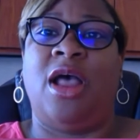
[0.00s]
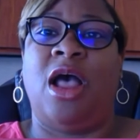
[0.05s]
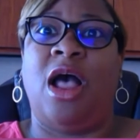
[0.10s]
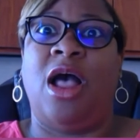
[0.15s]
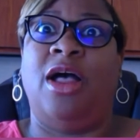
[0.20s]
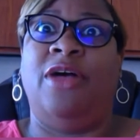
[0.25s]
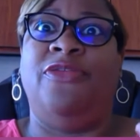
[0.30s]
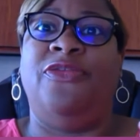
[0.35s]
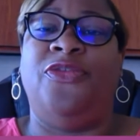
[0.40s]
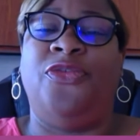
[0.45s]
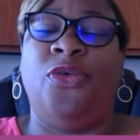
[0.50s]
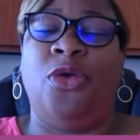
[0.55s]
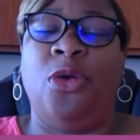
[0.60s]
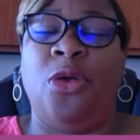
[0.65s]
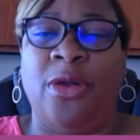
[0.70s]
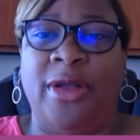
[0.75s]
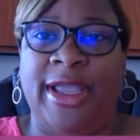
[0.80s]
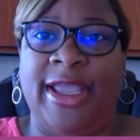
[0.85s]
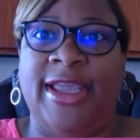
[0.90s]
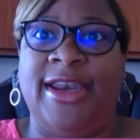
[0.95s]

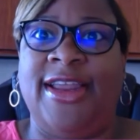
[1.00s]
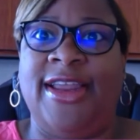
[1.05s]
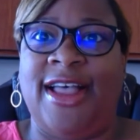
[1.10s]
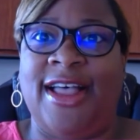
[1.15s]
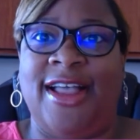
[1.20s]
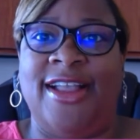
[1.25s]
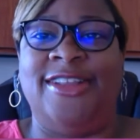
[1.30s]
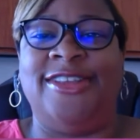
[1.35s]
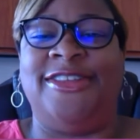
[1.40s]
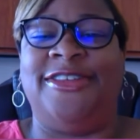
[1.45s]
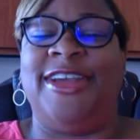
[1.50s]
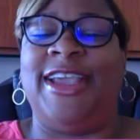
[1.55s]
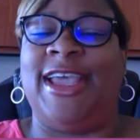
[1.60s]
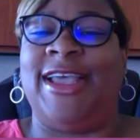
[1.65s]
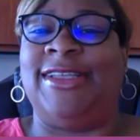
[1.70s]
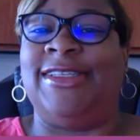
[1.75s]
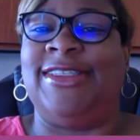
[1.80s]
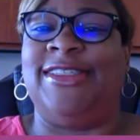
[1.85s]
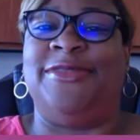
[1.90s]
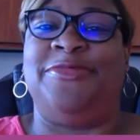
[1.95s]
avoid
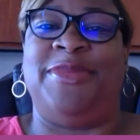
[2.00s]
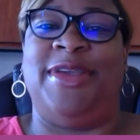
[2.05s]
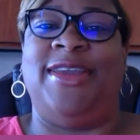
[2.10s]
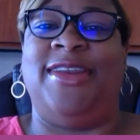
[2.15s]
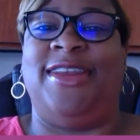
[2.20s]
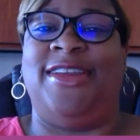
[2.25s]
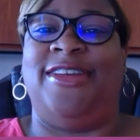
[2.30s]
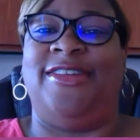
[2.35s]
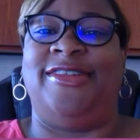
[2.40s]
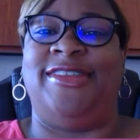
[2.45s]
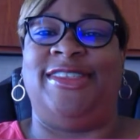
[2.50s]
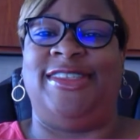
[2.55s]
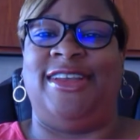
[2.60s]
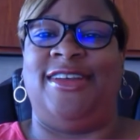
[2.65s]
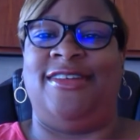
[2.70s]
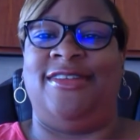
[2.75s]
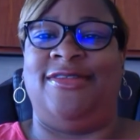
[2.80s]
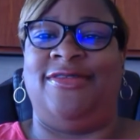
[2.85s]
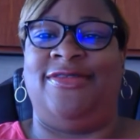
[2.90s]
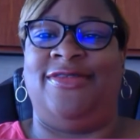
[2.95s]
underestimating
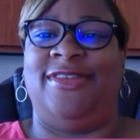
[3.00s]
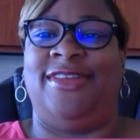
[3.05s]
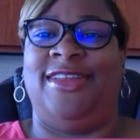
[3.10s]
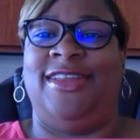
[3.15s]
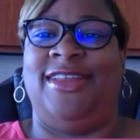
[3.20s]
yourself.